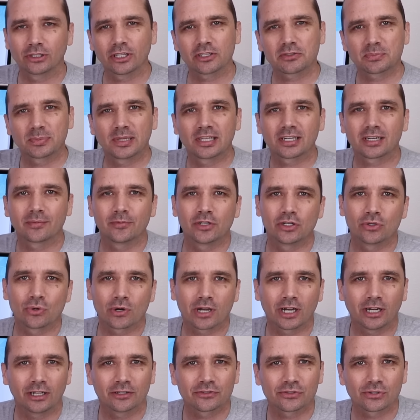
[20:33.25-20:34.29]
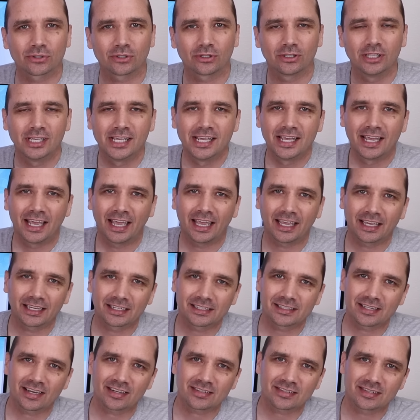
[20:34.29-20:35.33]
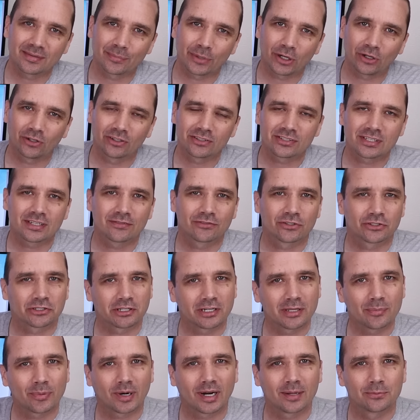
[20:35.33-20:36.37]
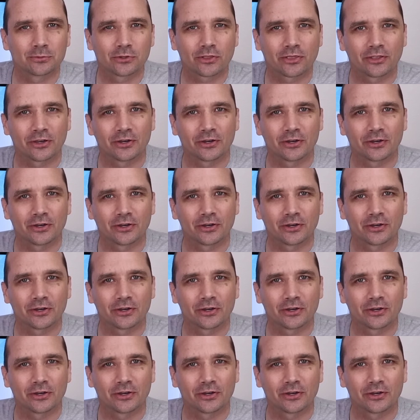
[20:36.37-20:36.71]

Let's plug them into a console and test them all and see if there's any problems with